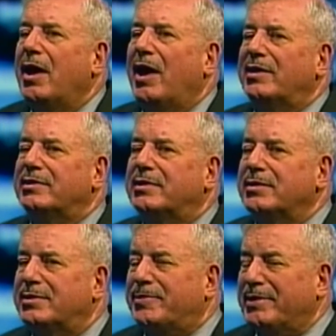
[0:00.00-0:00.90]
And
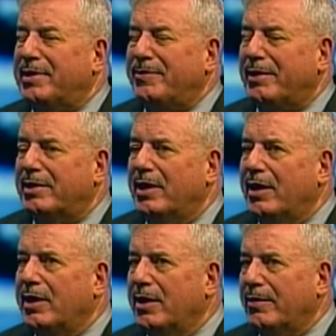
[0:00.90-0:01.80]

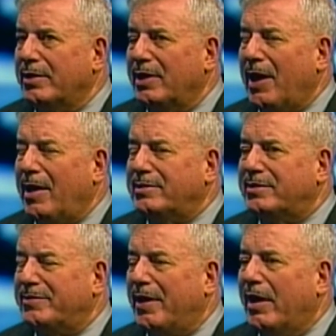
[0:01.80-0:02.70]
specifically here in the
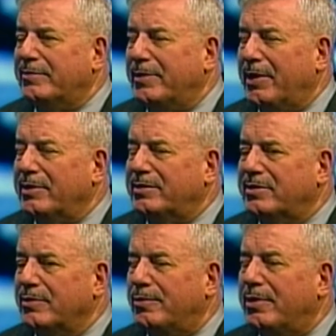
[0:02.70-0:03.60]
last 5 minutes,
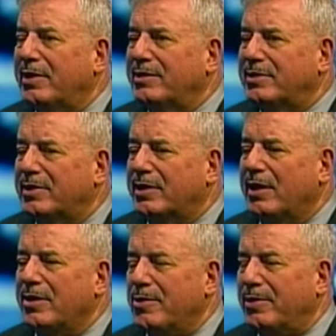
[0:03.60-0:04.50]
what is it
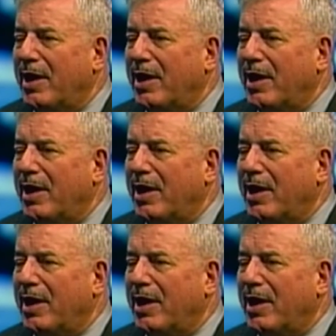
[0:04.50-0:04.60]
that you would